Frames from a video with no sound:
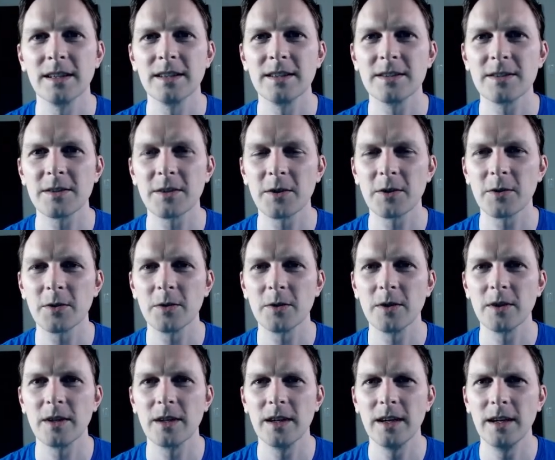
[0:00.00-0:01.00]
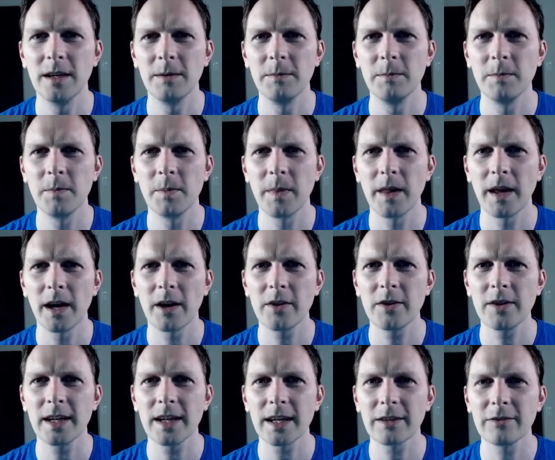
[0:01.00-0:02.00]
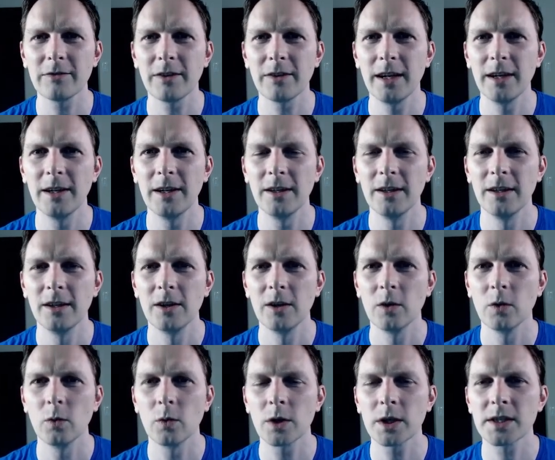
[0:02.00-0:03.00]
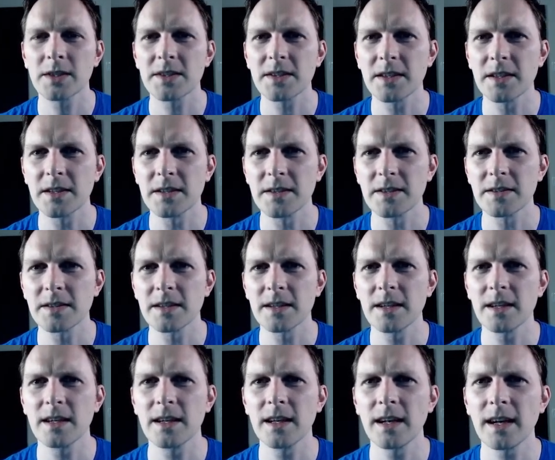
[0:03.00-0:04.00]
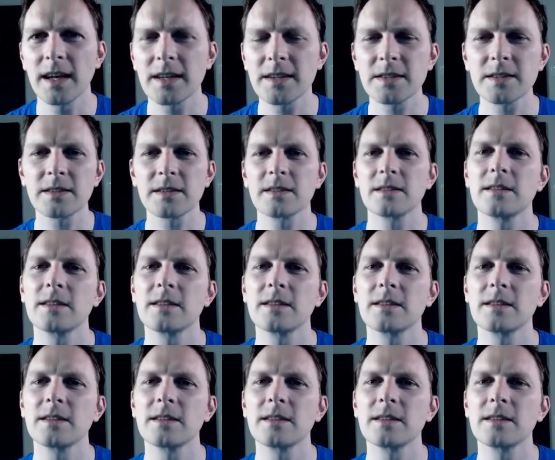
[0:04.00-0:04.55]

So how the ikfile works is it has,